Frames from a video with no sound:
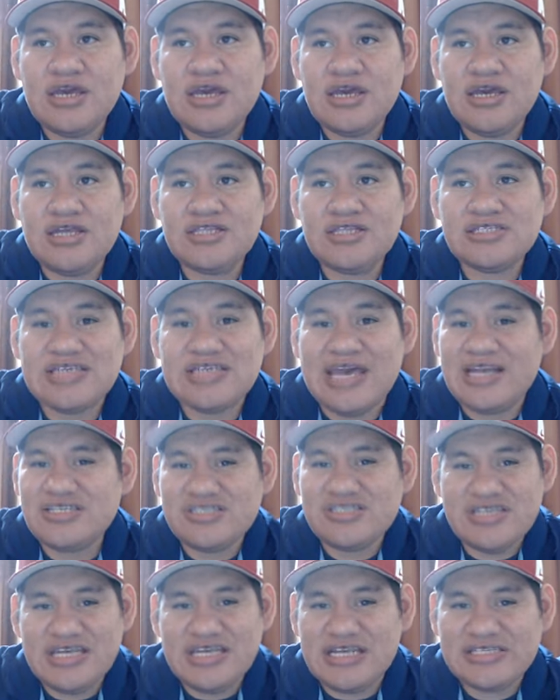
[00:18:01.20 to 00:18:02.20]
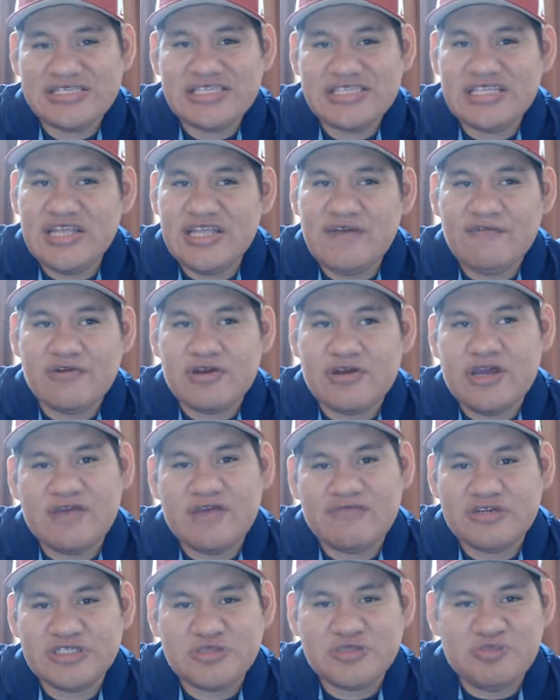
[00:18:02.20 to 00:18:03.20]
it actually has never
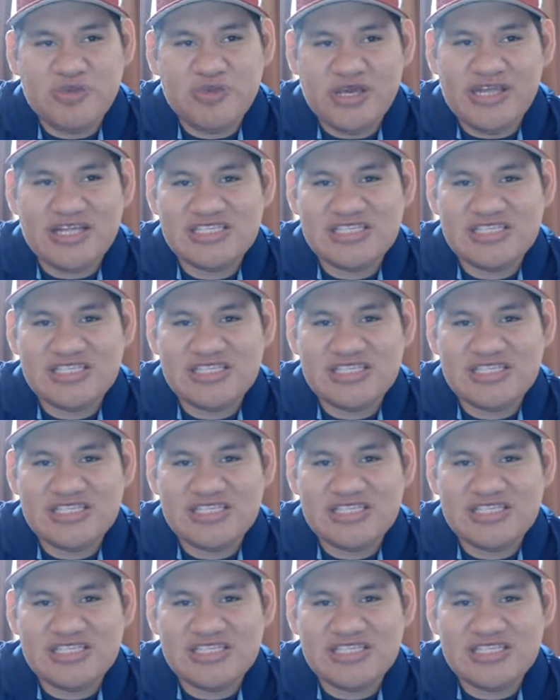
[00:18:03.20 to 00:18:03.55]
ever spent.